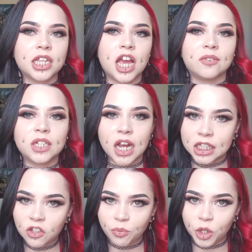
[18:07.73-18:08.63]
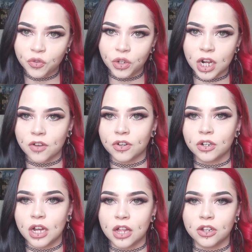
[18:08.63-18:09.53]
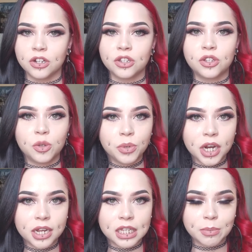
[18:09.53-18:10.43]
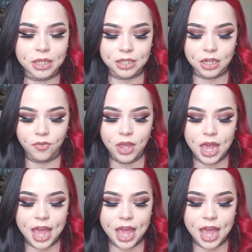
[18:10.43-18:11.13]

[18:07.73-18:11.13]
They have tons of beautiful colors, super inexpensive.